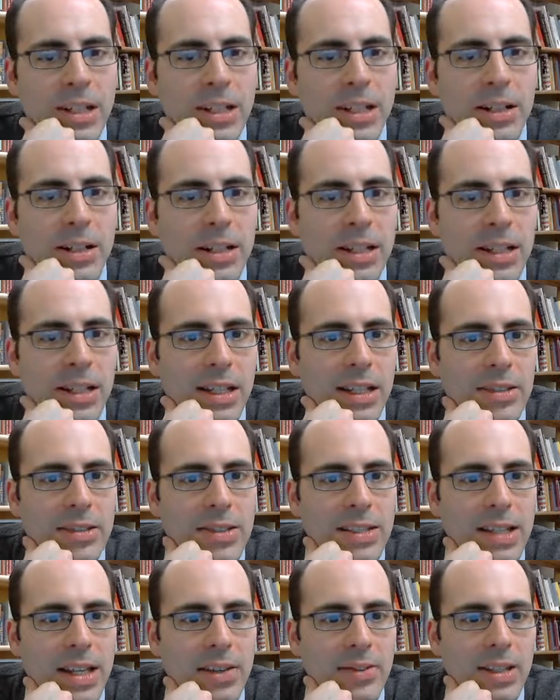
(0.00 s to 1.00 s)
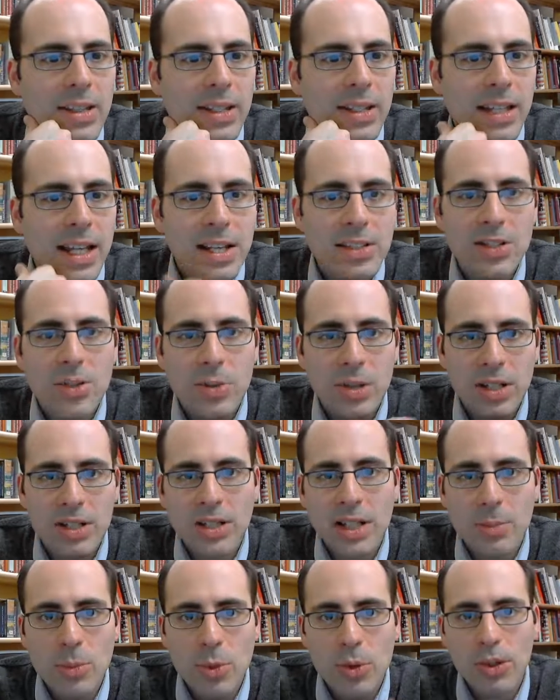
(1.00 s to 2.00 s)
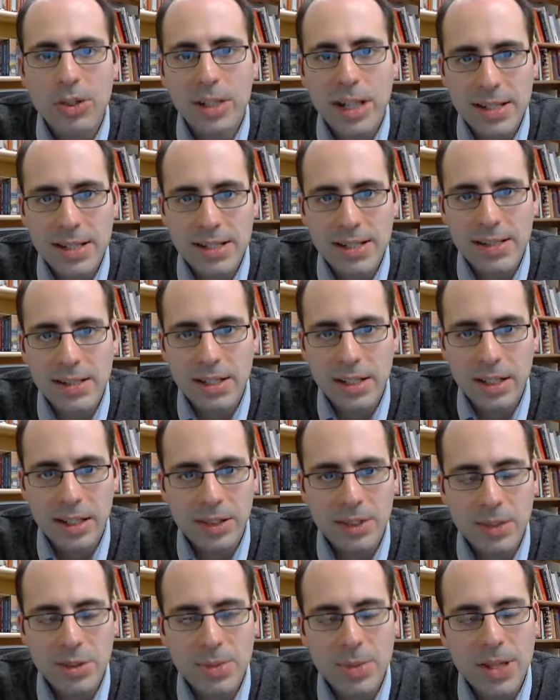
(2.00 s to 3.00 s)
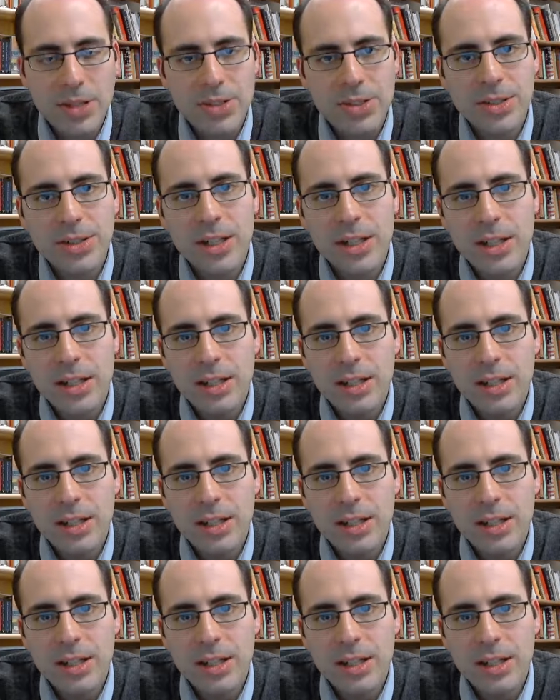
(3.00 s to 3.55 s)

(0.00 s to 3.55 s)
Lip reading: and then I'll save it in case you want to take more classes in the English major.